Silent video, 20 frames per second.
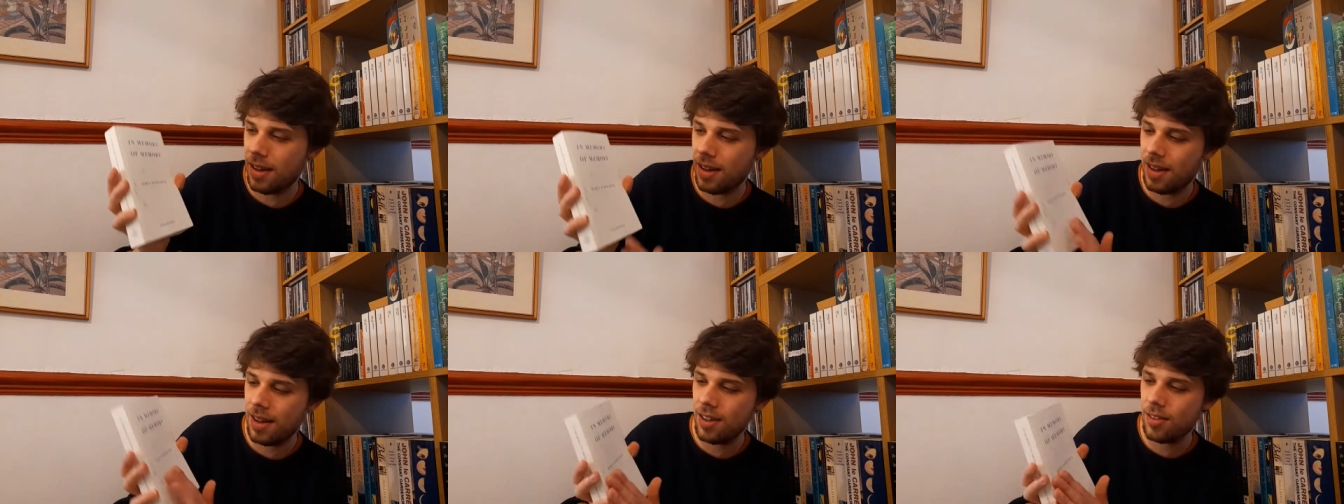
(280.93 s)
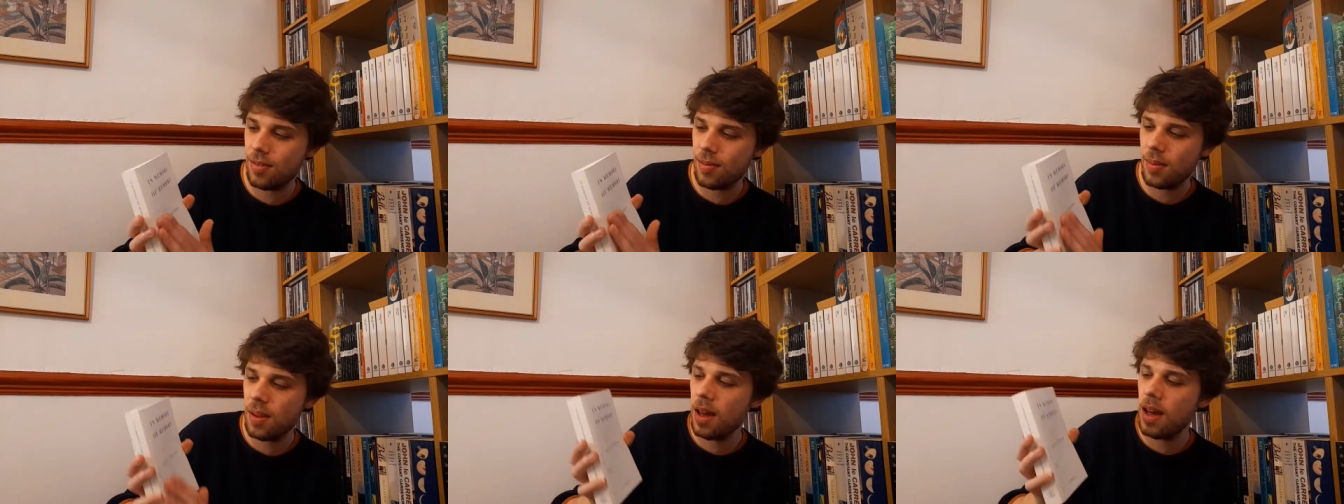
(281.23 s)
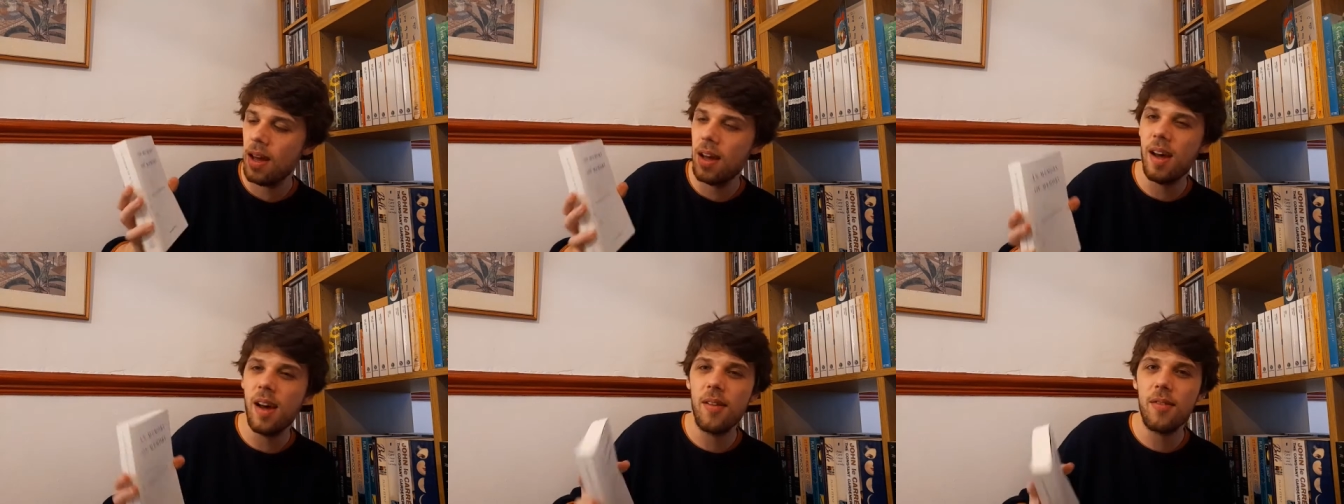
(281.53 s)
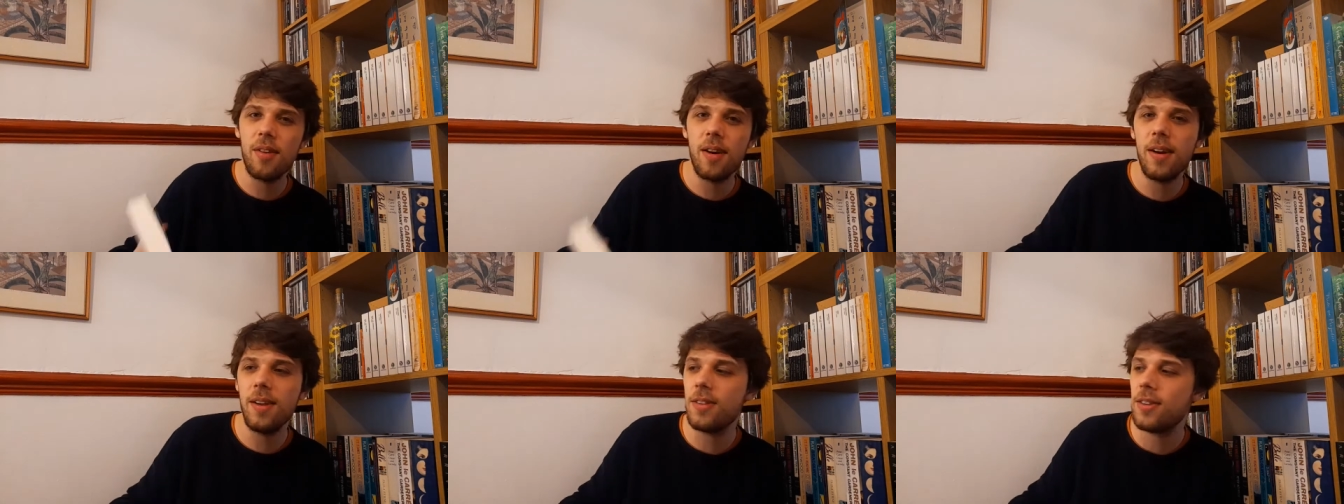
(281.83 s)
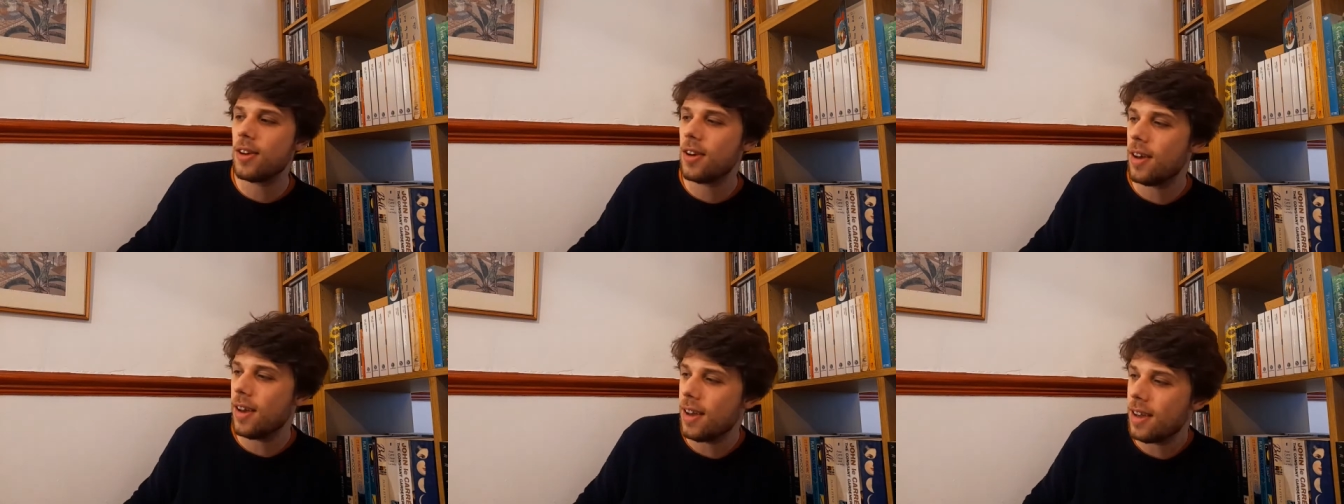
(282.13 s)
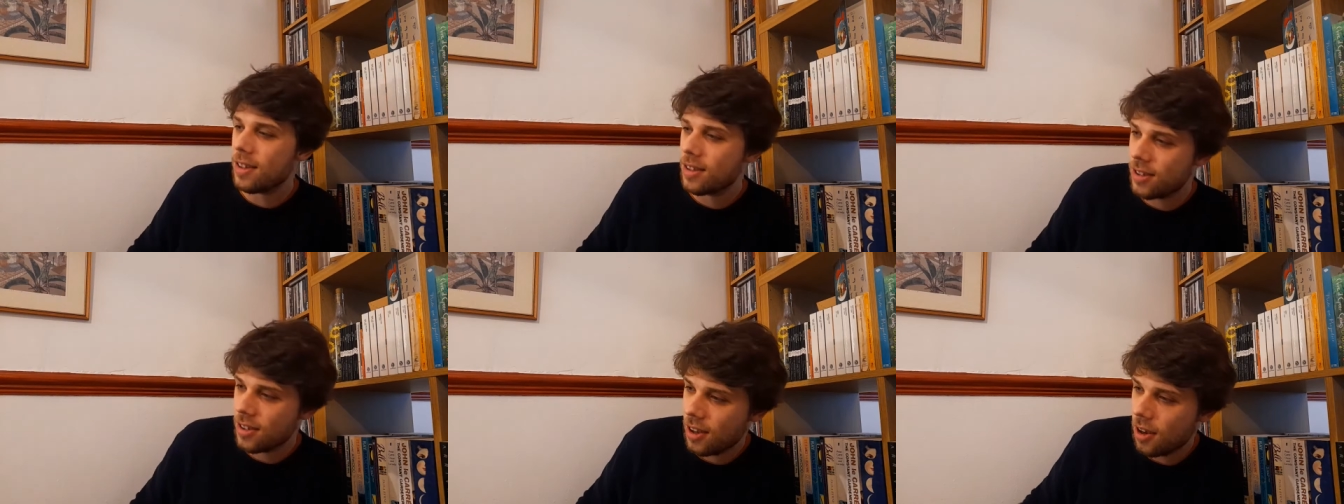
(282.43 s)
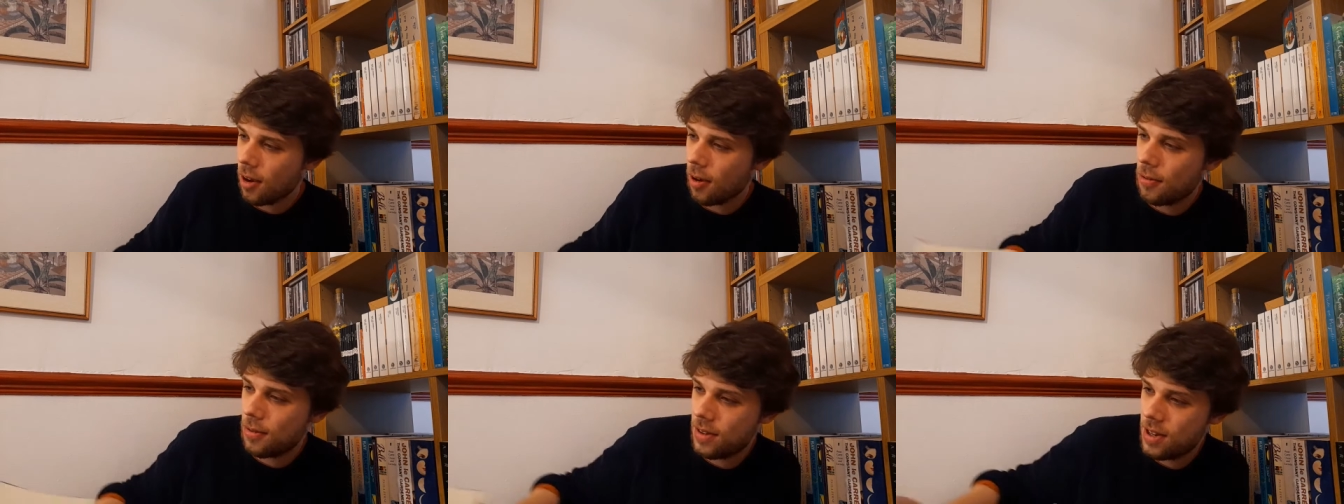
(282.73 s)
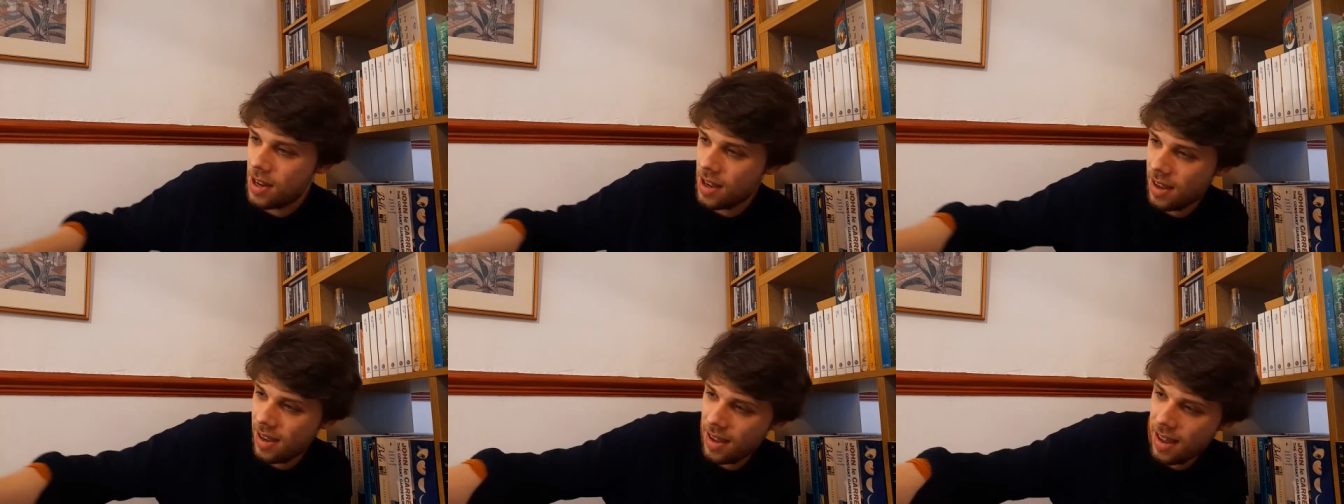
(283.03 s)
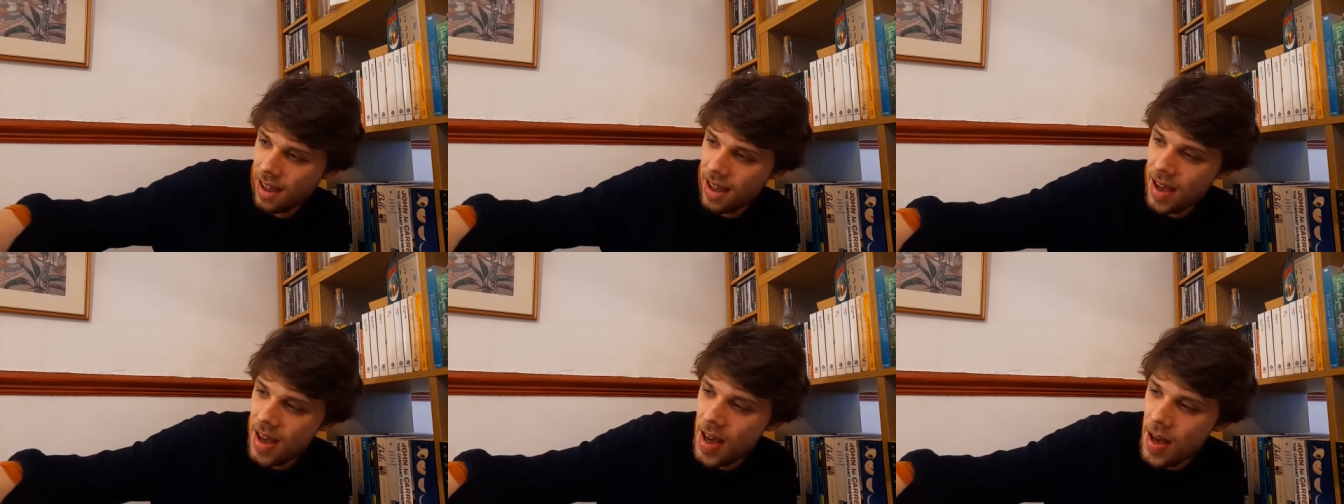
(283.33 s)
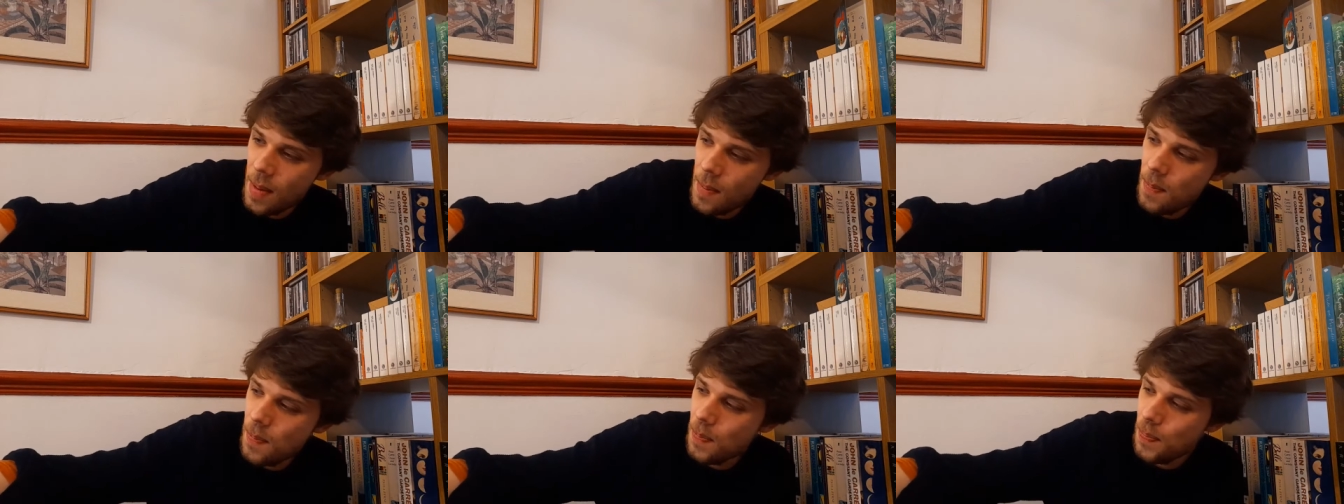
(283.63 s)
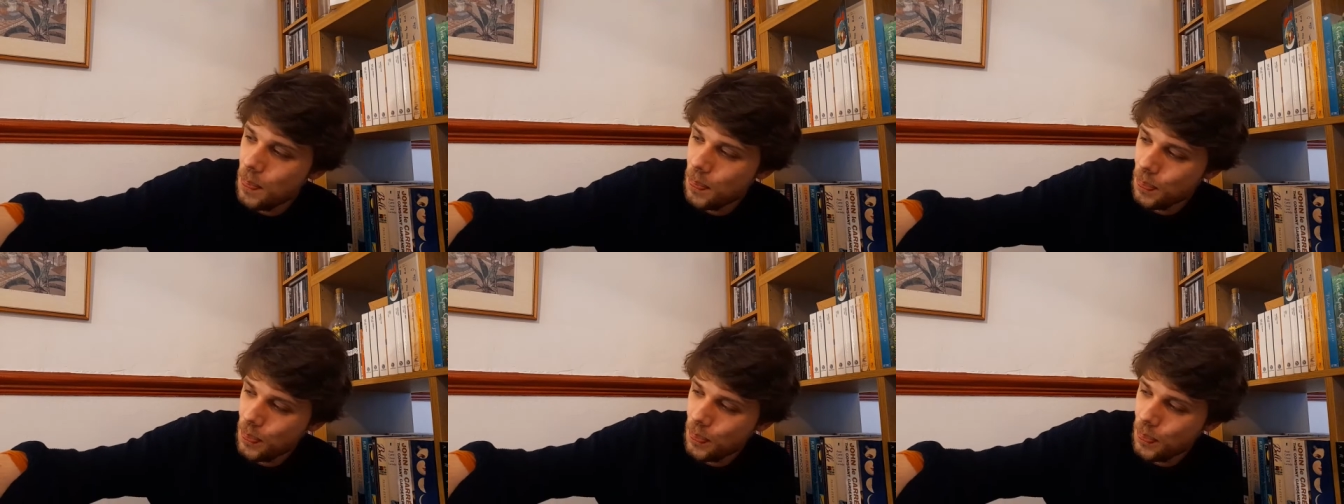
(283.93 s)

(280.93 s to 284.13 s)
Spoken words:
It's very dirty and scuffed. And